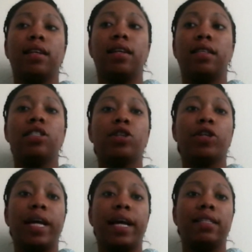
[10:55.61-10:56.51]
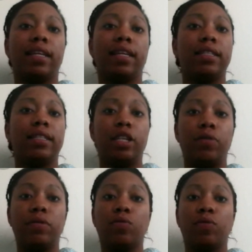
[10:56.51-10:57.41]
this creates
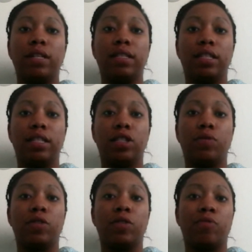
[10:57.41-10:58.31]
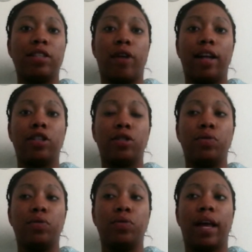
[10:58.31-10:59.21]
continuous reasons to express
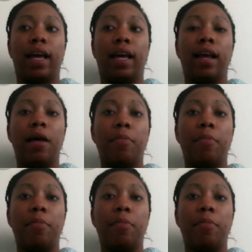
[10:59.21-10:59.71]
gratitude and